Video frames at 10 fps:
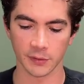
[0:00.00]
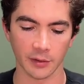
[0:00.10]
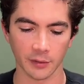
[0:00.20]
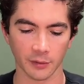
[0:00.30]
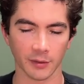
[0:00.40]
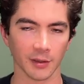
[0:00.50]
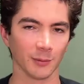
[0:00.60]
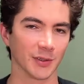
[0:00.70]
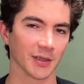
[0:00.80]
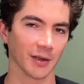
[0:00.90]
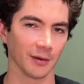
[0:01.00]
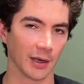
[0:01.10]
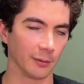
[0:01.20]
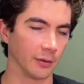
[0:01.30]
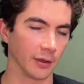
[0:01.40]
Another thing, which I
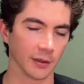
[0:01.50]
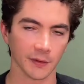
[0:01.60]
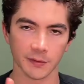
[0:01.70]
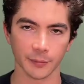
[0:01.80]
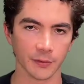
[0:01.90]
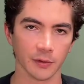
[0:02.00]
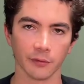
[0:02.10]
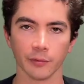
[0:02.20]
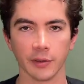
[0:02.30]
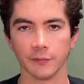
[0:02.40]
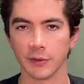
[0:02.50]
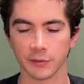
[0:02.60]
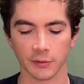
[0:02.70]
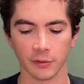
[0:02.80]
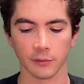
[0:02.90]
really think is the most overrated feature
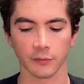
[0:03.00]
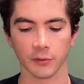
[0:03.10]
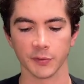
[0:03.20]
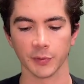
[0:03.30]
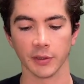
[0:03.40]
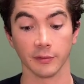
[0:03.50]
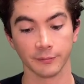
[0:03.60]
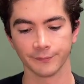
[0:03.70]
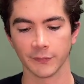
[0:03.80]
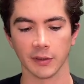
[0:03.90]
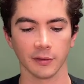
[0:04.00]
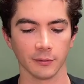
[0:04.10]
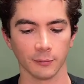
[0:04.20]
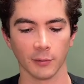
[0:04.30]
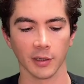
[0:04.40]
in the universe, but
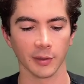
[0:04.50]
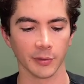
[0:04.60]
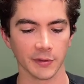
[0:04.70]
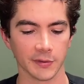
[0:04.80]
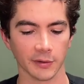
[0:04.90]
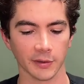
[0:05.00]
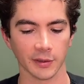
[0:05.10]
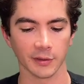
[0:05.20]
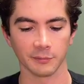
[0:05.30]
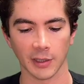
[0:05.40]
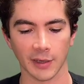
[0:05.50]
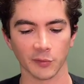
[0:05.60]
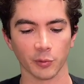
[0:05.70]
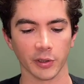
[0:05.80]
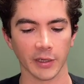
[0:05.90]
while I'm in this area, I have to
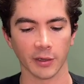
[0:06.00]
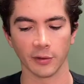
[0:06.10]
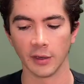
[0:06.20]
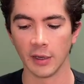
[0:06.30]
point it out.